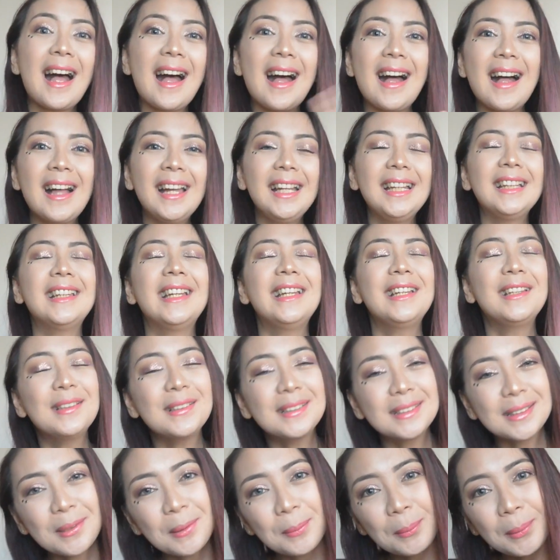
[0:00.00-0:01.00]
Hi, thank
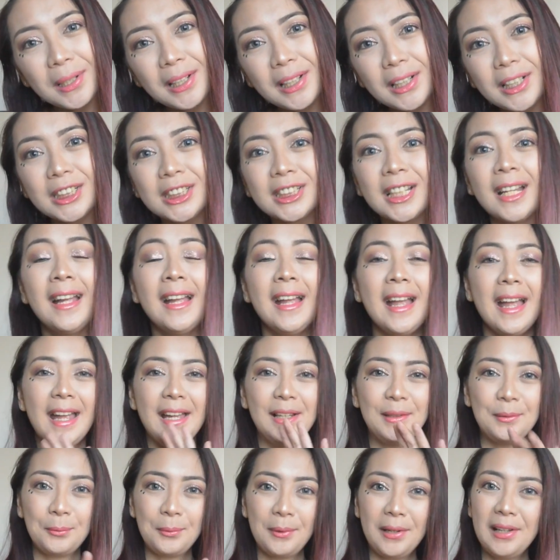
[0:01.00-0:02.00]
you so much,
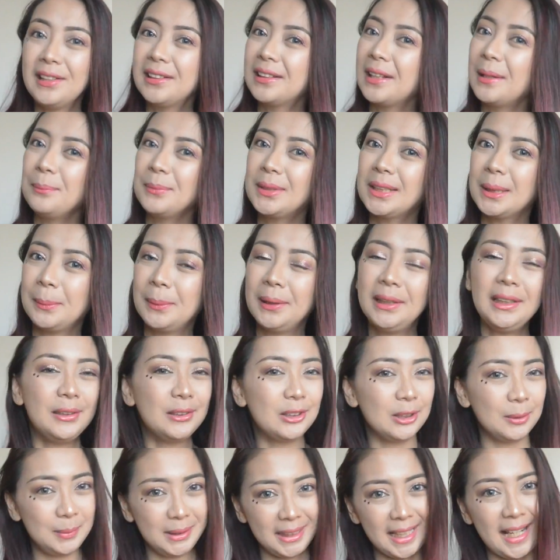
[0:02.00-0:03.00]
and welcome to my
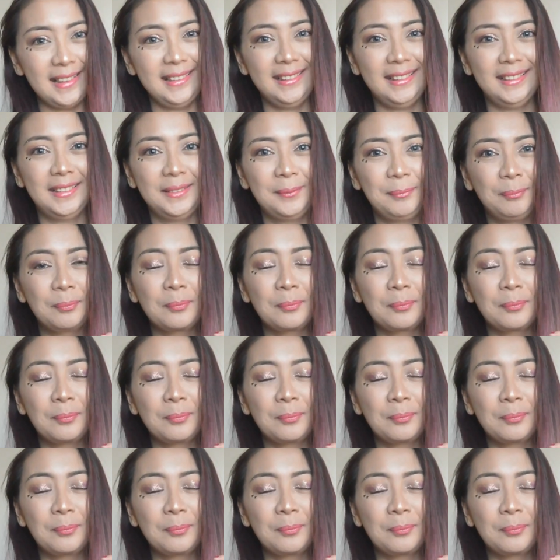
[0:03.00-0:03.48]
YouTube channel.